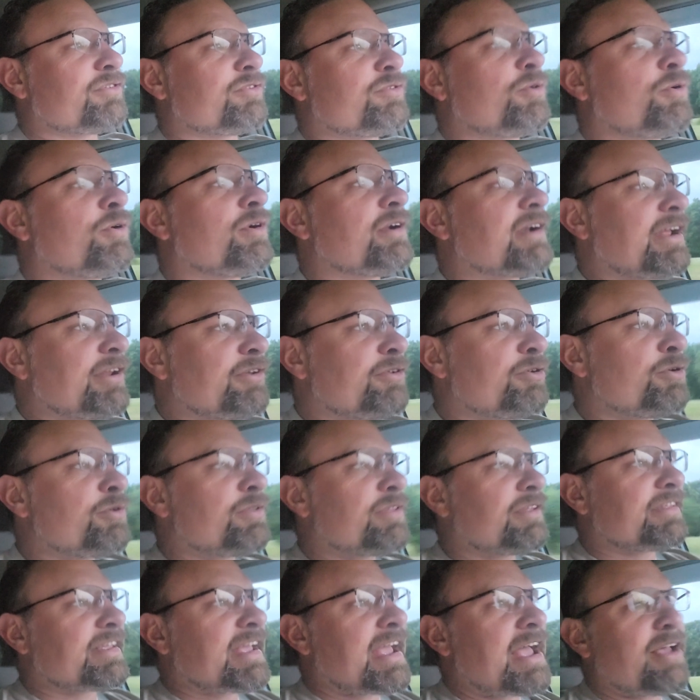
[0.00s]
this door, and I knew
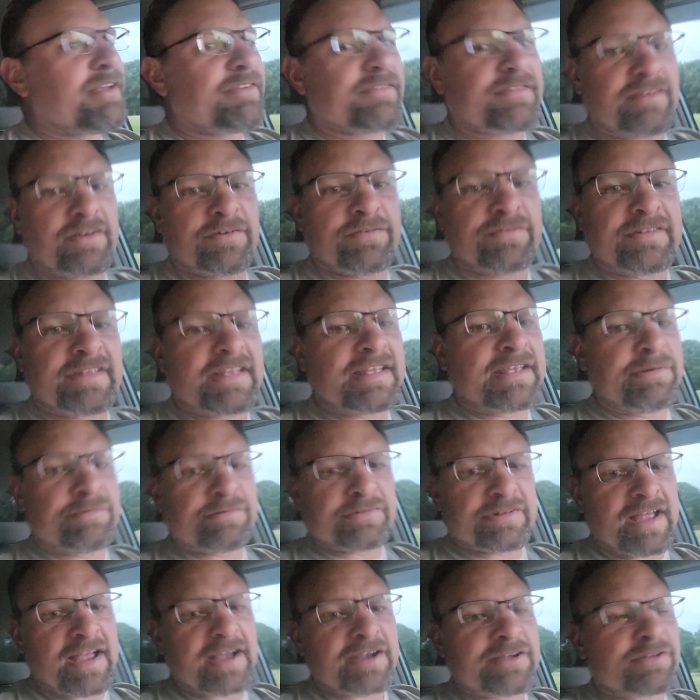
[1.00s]
that the house stuff that he
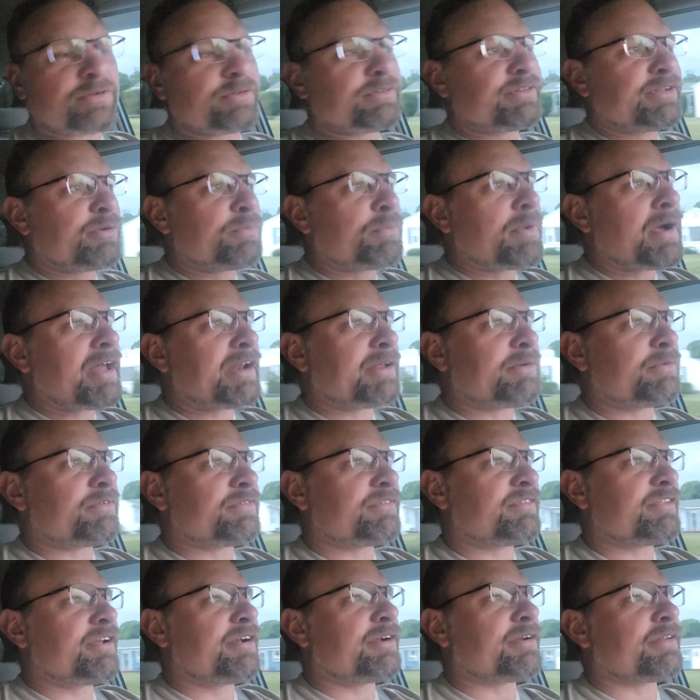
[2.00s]
was knocking on, nobody
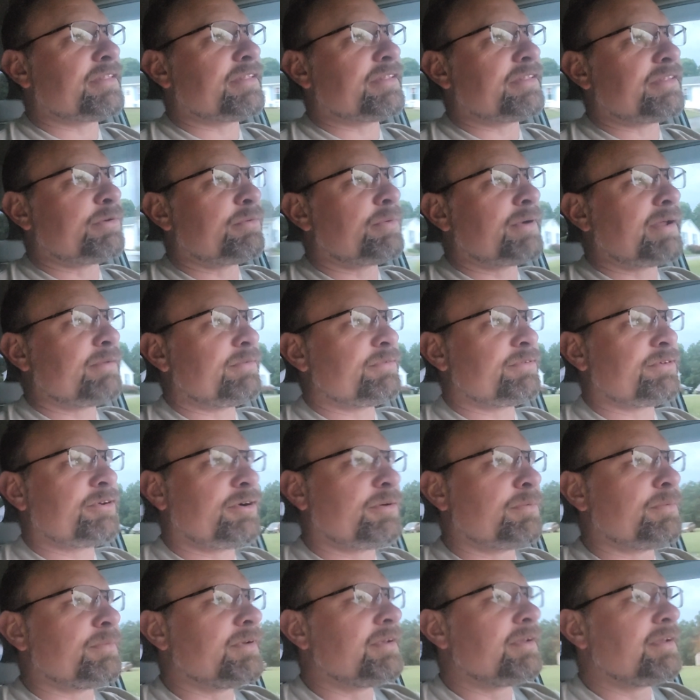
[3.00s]
was there, nobody was
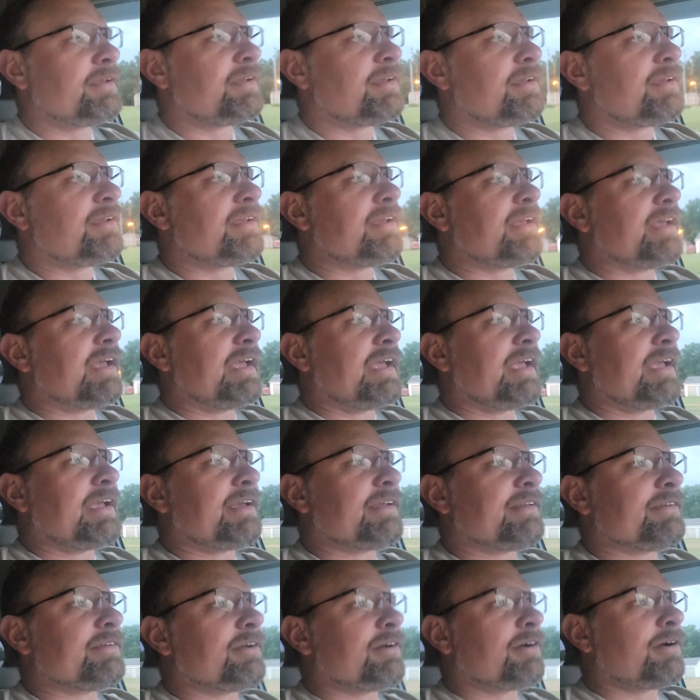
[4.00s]
home,
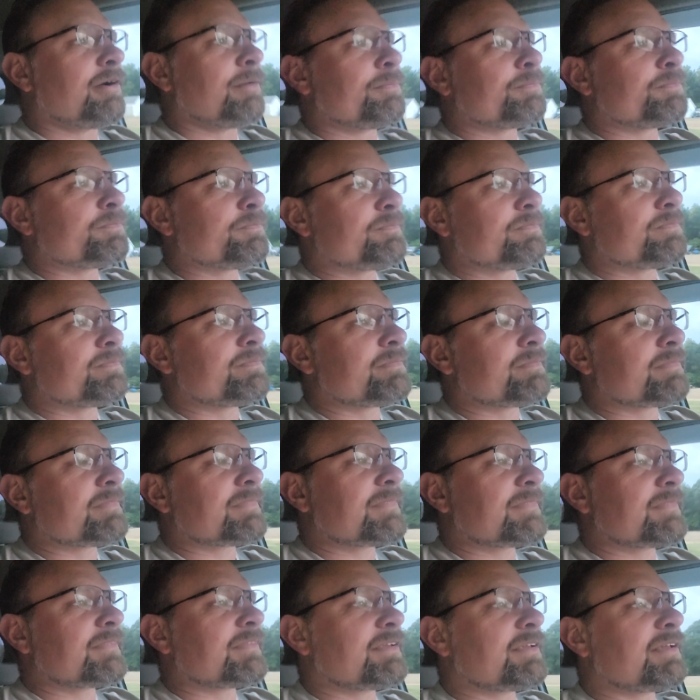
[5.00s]
and
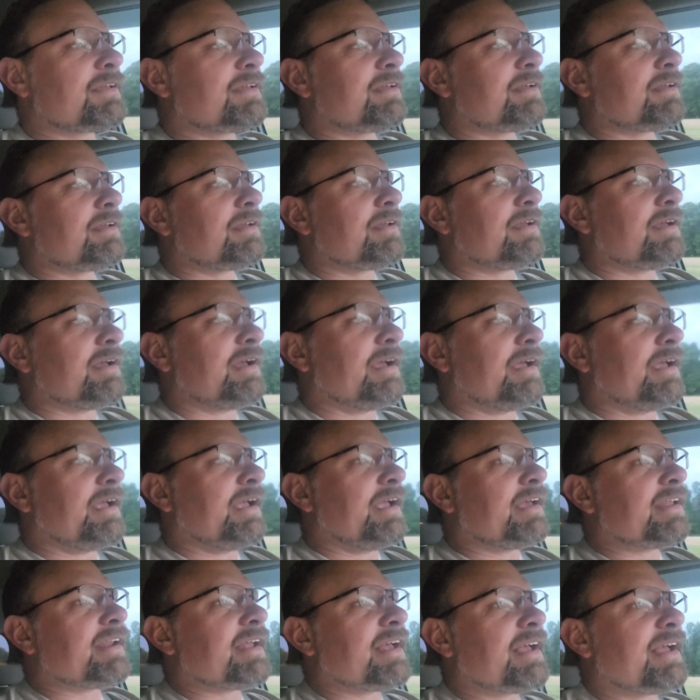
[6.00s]
um,
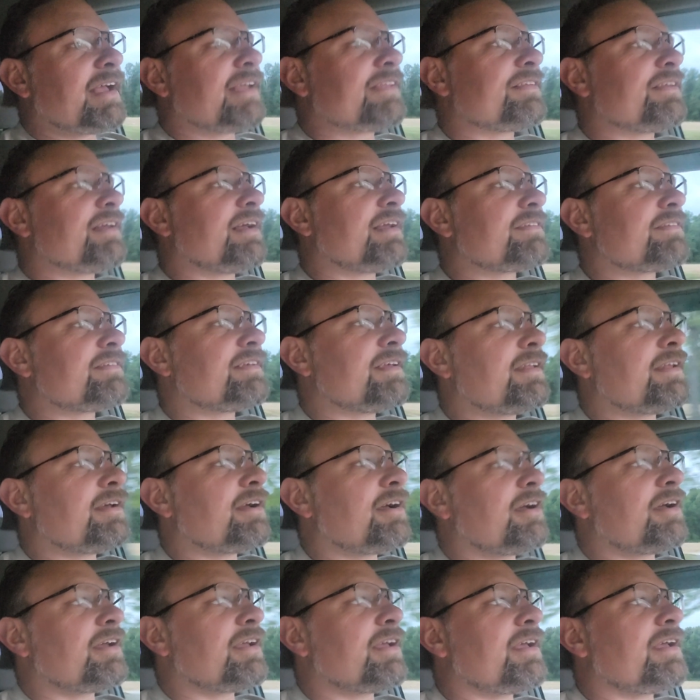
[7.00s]
and I, I said,
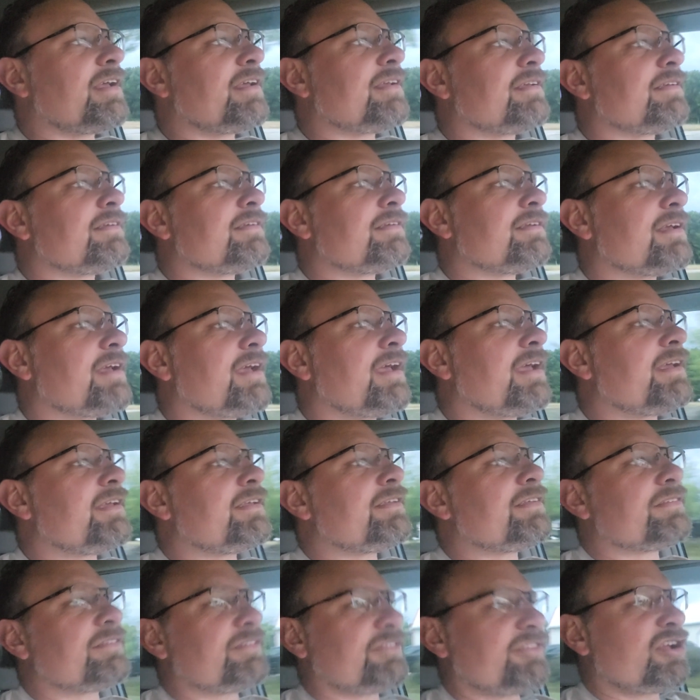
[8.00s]
uh,
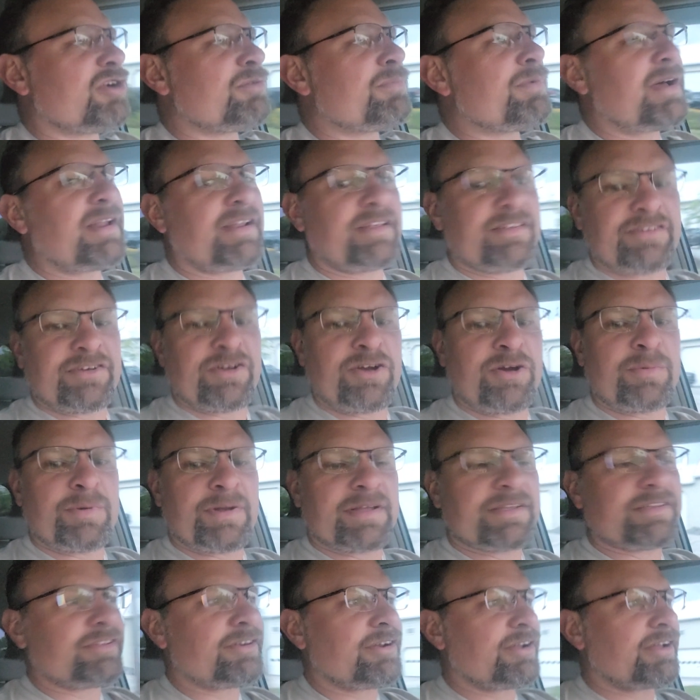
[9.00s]
hey, nobody's home.
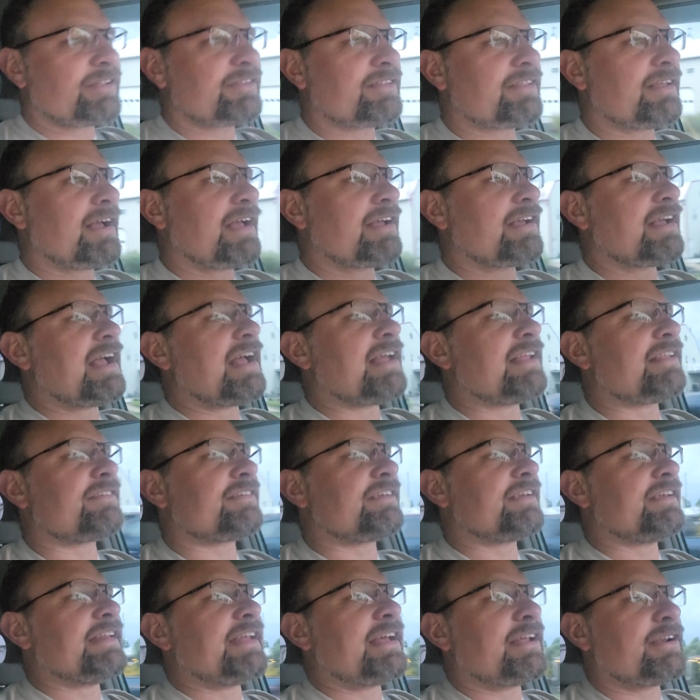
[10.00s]
I, you know, I, I, I was
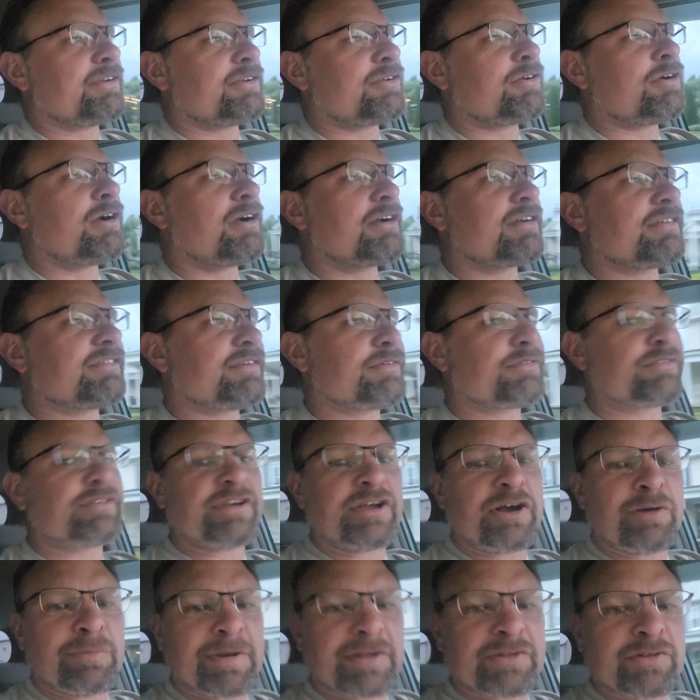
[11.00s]
getting out of the car because I was going
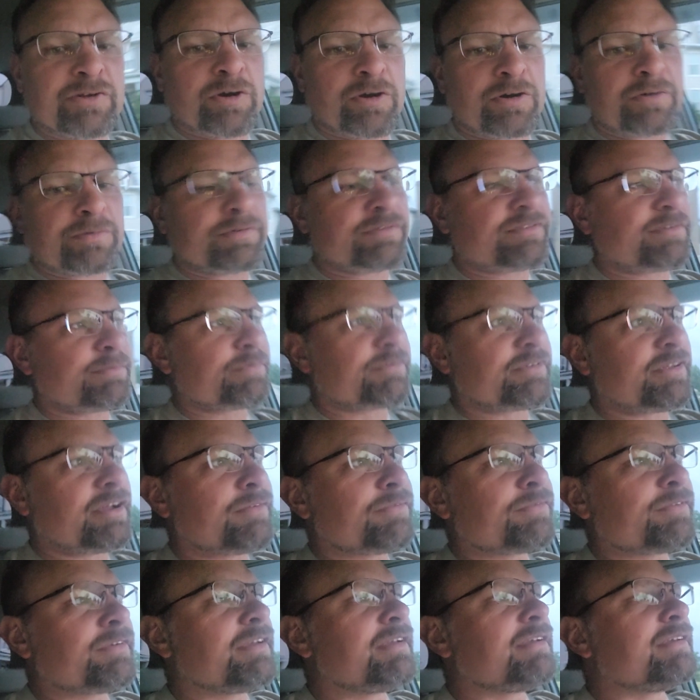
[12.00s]
to help my daughter with some
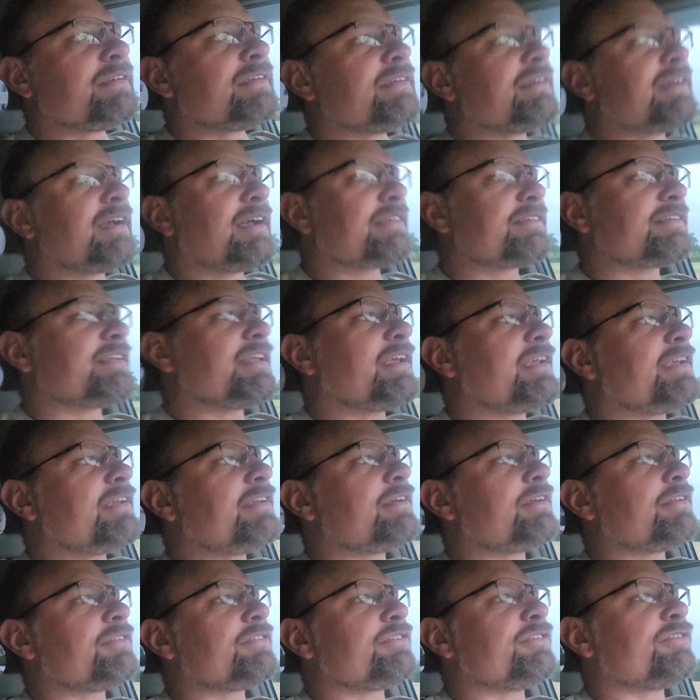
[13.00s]
stuff. I said,
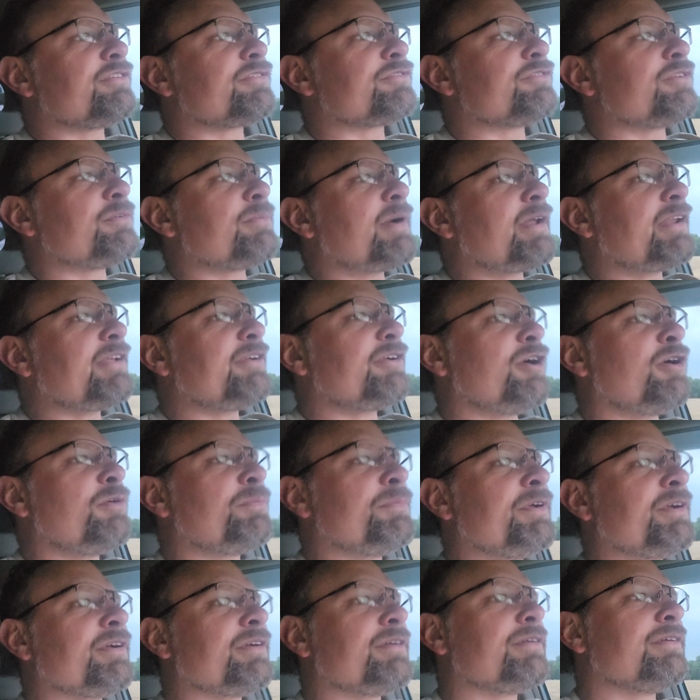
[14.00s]
hey, uh, there's nobody
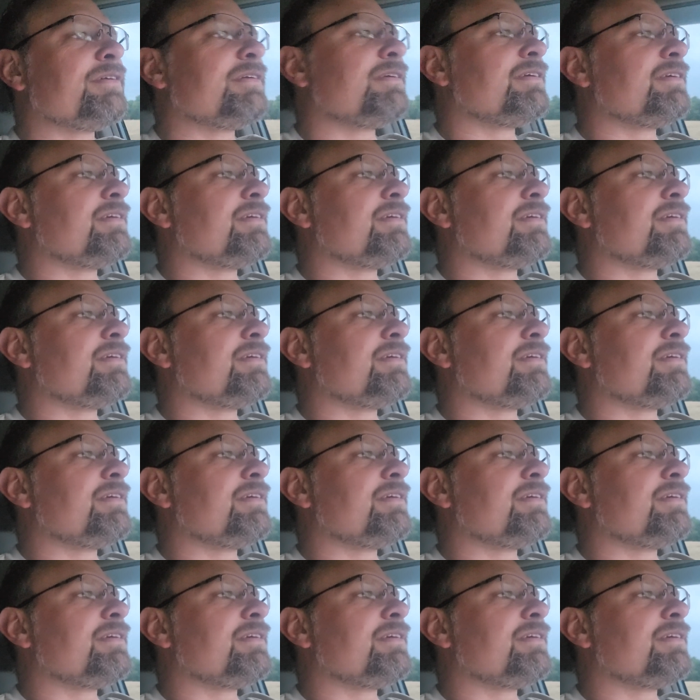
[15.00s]
home here,